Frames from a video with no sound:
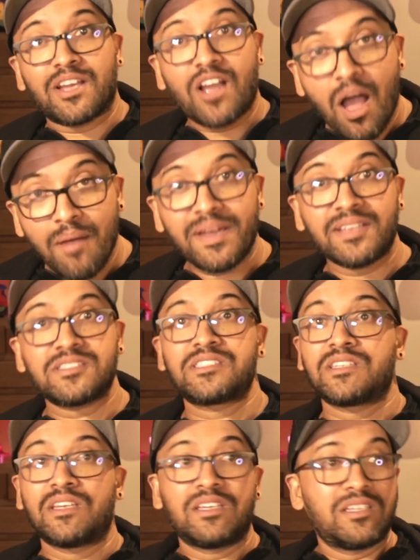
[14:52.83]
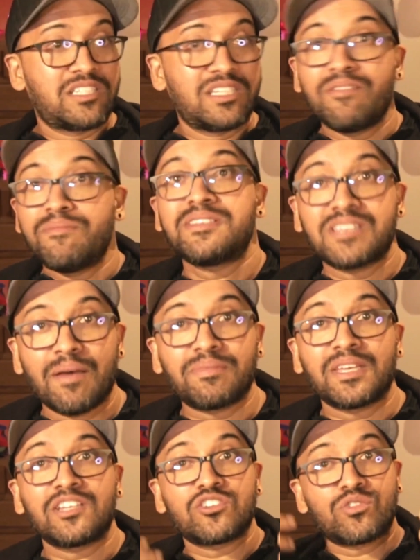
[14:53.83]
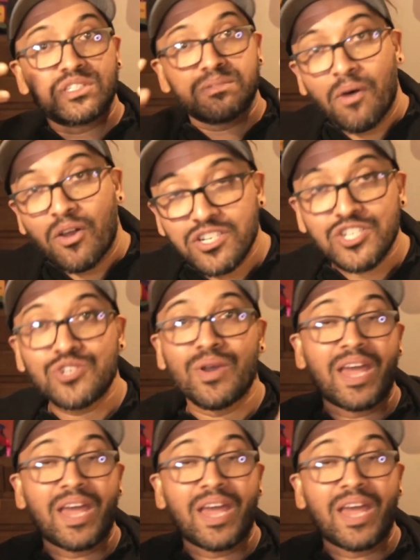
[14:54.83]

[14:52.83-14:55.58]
me comments, give me something to respond to,